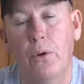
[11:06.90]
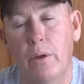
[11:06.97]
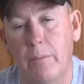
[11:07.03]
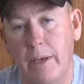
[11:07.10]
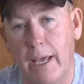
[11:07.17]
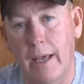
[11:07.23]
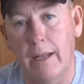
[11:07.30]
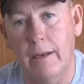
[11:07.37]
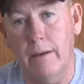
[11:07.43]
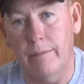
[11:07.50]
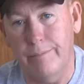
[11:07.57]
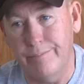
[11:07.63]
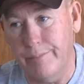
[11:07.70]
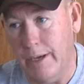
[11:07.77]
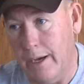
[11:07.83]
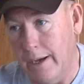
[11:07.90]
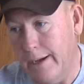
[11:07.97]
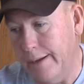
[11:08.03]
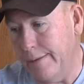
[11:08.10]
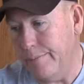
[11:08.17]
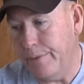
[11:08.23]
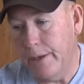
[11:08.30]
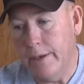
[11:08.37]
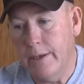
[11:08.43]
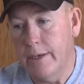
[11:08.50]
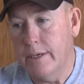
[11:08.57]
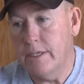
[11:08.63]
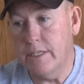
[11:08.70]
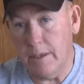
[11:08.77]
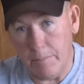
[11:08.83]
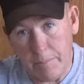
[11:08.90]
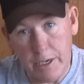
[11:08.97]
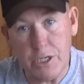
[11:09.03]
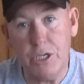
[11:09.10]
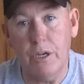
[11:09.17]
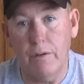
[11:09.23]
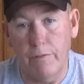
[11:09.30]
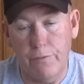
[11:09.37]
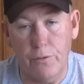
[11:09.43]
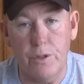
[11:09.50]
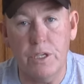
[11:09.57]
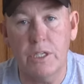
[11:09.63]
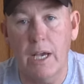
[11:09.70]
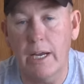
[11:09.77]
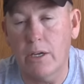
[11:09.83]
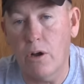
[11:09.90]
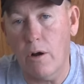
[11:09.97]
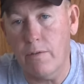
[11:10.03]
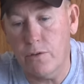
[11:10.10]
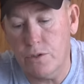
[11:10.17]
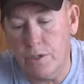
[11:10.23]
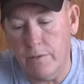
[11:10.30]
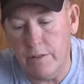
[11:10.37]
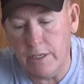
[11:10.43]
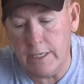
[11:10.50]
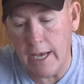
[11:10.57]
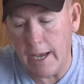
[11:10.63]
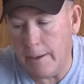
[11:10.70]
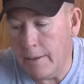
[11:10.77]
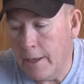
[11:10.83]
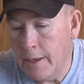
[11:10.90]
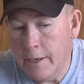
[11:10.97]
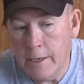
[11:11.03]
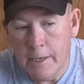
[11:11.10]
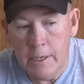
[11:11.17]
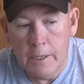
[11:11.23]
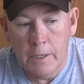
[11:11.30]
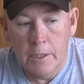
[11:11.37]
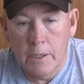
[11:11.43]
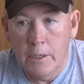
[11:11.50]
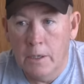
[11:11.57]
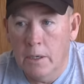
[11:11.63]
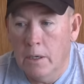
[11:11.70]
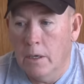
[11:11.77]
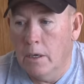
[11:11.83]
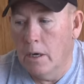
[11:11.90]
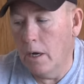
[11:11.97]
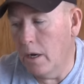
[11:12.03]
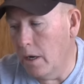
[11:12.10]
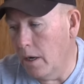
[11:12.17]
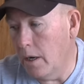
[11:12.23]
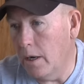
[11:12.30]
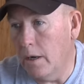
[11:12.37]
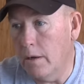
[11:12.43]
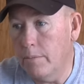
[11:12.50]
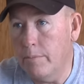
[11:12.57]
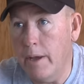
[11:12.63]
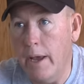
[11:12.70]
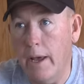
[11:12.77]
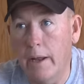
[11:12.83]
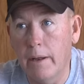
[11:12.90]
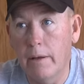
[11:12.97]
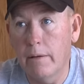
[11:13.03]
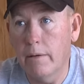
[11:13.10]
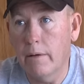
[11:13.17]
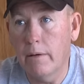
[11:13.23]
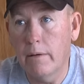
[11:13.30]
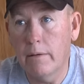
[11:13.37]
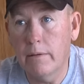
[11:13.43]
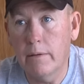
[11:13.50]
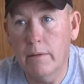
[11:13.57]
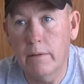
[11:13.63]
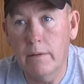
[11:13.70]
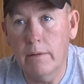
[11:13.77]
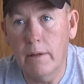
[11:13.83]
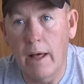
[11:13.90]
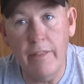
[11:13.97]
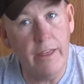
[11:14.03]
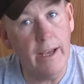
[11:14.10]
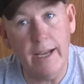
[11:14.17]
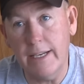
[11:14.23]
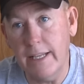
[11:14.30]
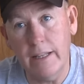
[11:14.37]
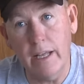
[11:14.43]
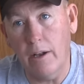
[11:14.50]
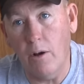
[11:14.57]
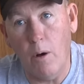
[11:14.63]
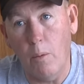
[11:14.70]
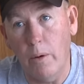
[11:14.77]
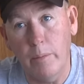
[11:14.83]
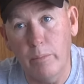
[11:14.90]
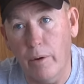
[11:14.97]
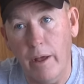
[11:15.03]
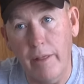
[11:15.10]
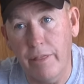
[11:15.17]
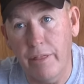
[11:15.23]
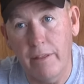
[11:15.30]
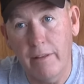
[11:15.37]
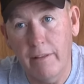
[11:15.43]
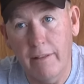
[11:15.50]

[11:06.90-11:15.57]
them in uh, submission for the sign carvers of the day. Ah, oh, man. I think I did that all one breath.